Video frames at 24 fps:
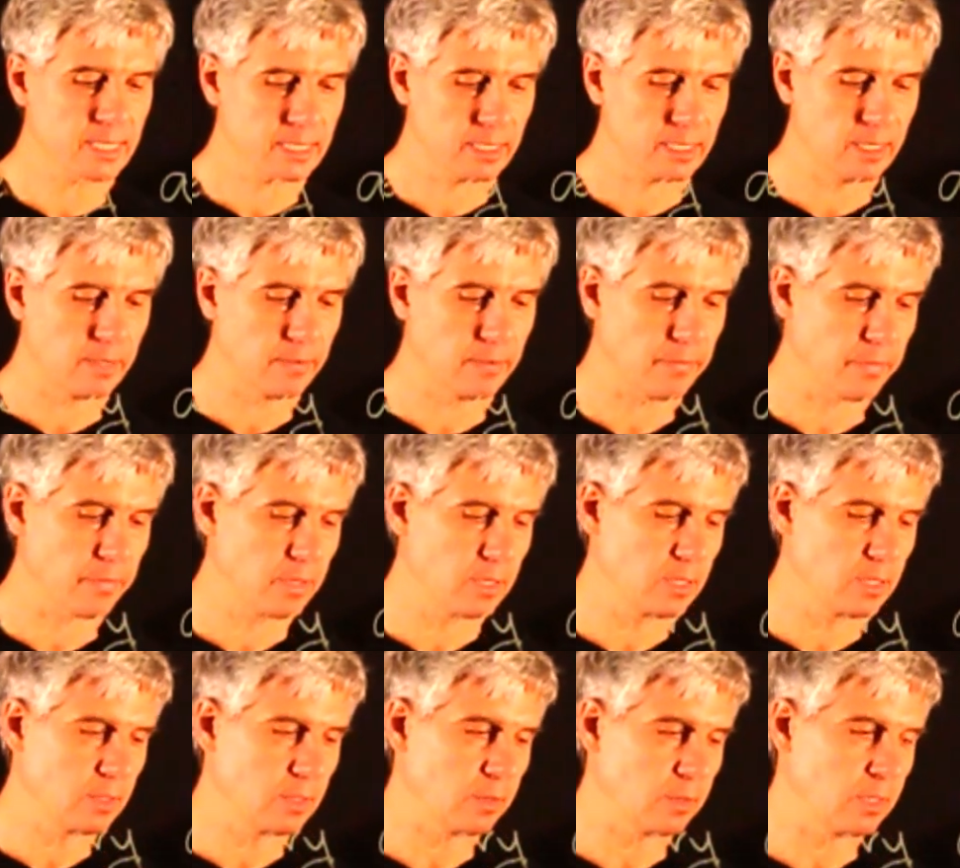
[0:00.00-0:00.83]

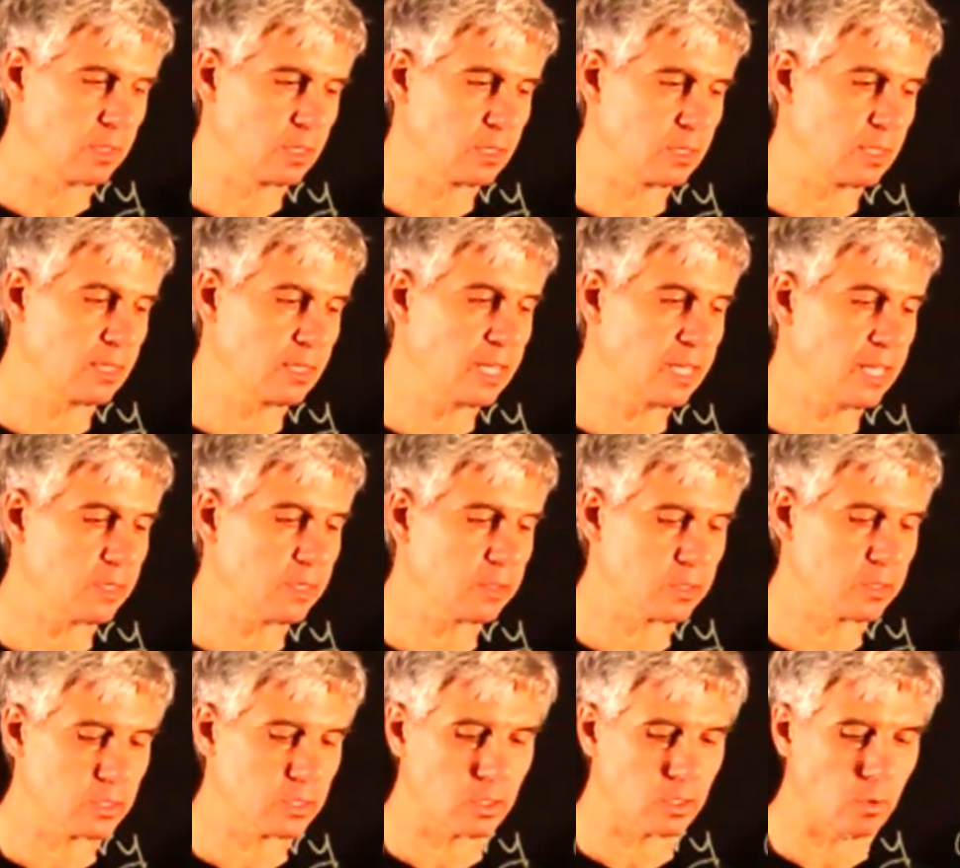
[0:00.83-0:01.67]
the
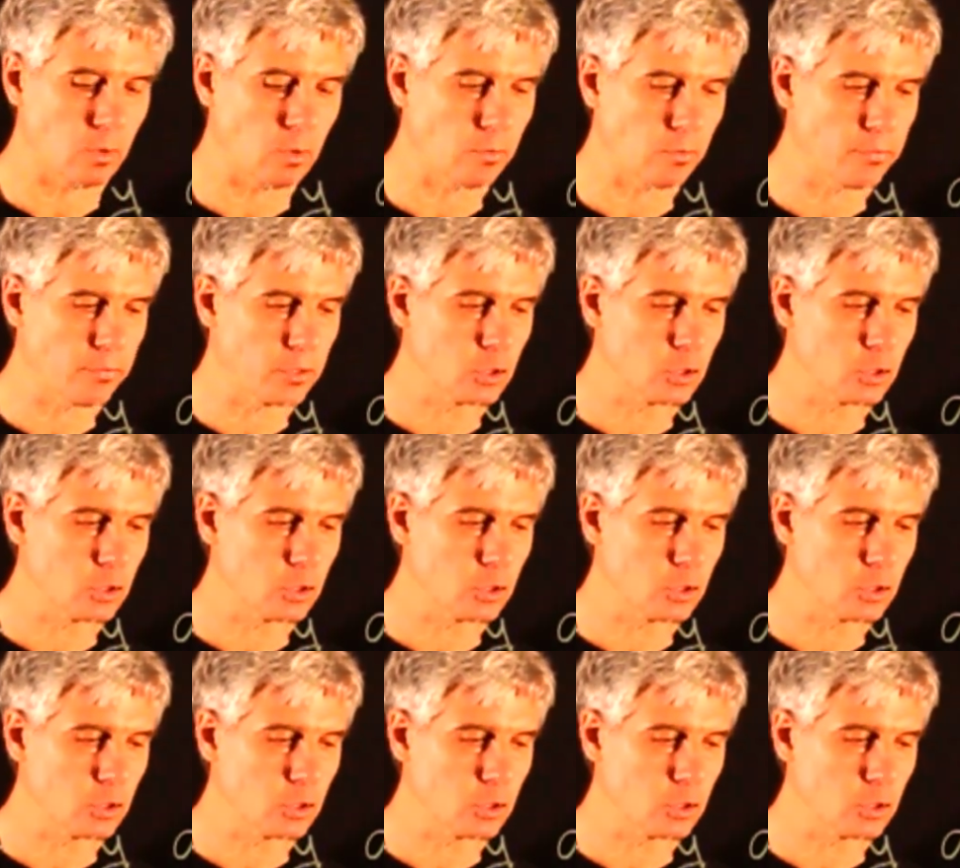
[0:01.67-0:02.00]
details of the